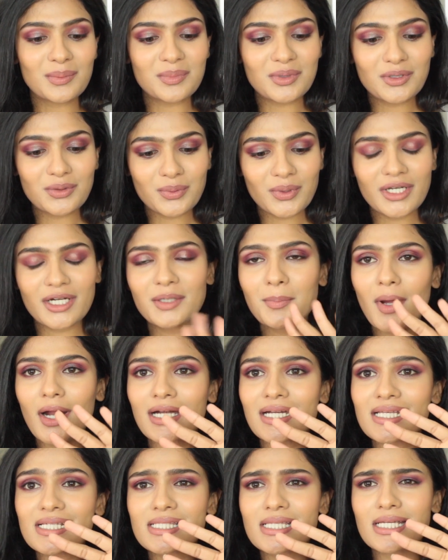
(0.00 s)
But the weird
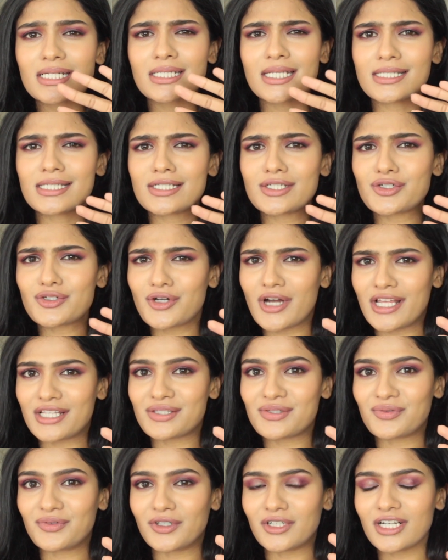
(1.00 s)
part is it doesn't
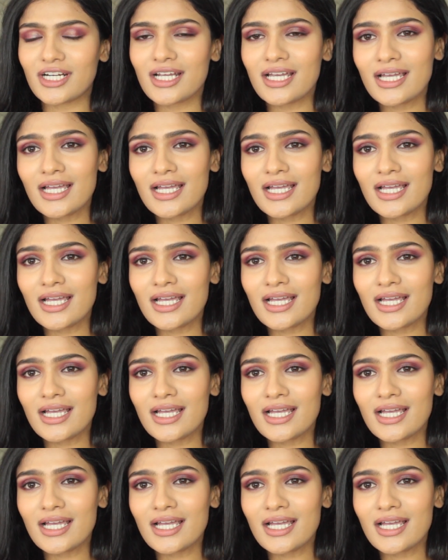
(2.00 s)
transfer.